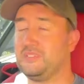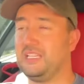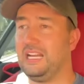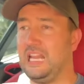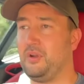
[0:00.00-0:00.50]
They
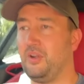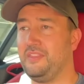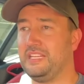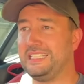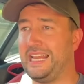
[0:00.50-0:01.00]
claim around
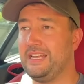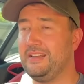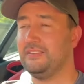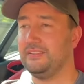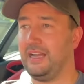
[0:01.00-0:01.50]
the
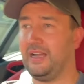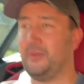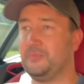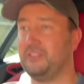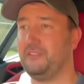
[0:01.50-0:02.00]

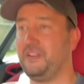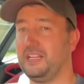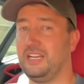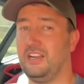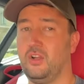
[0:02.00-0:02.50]
10. So the fact
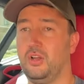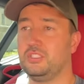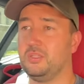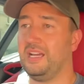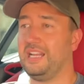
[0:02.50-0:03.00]
that I got it
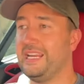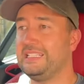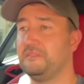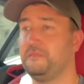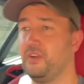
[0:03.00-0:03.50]
to about 8
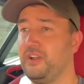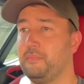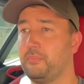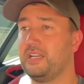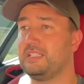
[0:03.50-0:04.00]
is very
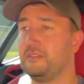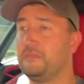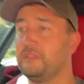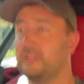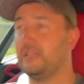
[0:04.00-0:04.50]
impressive.
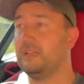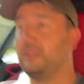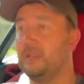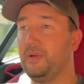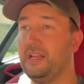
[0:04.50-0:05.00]

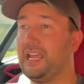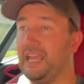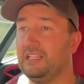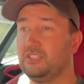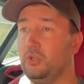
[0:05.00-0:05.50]
But
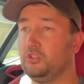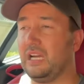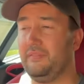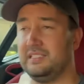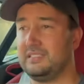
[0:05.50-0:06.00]
again, it's all
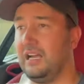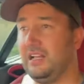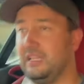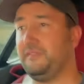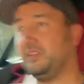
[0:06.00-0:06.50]
driving
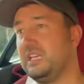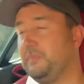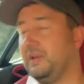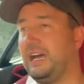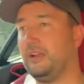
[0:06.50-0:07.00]
style. If you keep
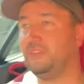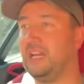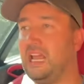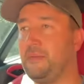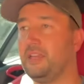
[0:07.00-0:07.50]
it out of
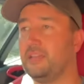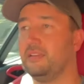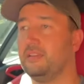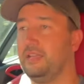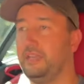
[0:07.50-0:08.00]
dynamic,
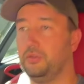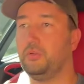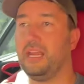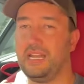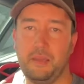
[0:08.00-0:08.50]
you'll
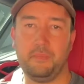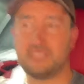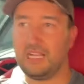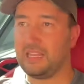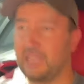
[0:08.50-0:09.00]
get numbers
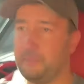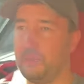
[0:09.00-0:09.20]
like that.